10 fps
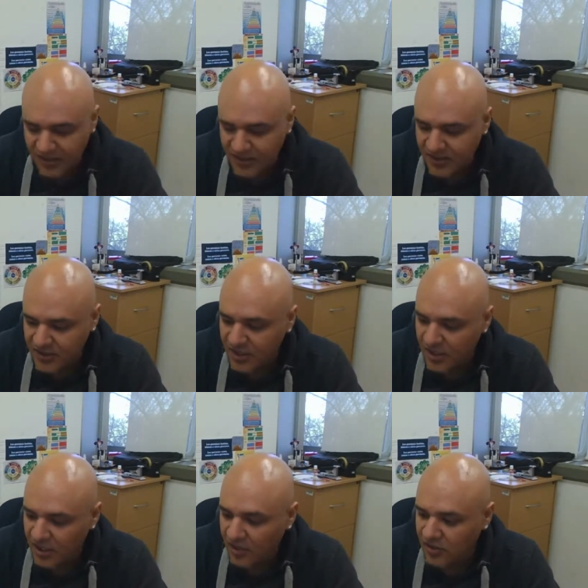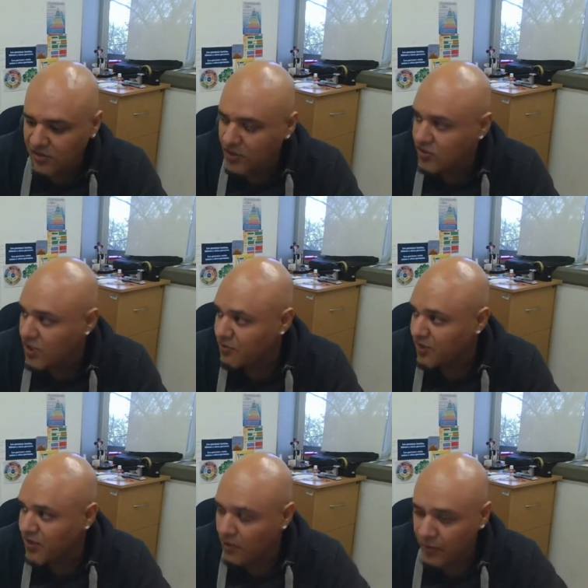it's also
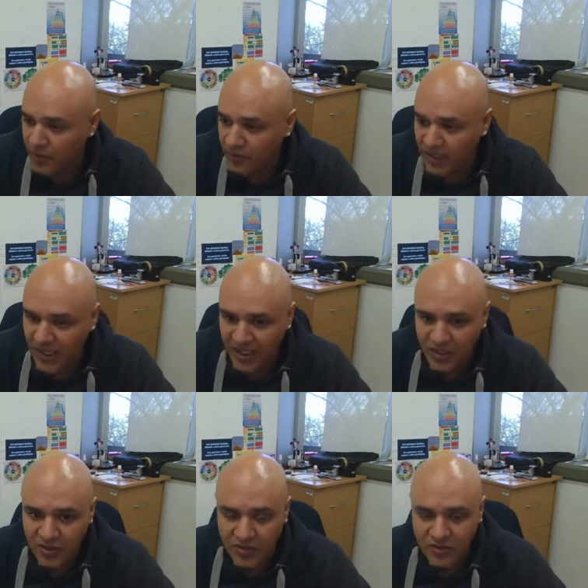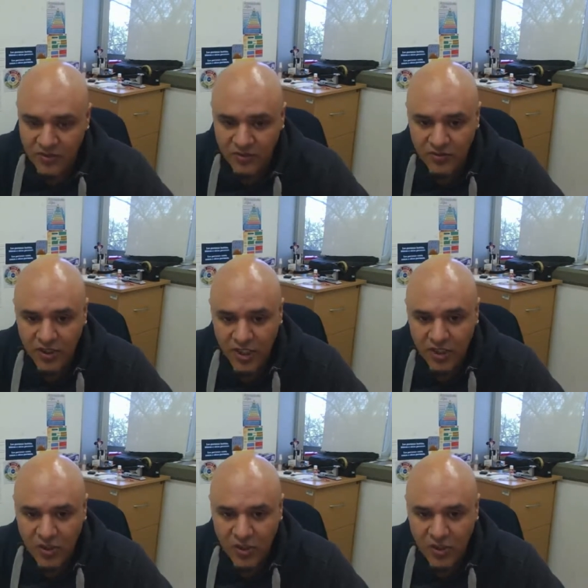something that we would like you to do.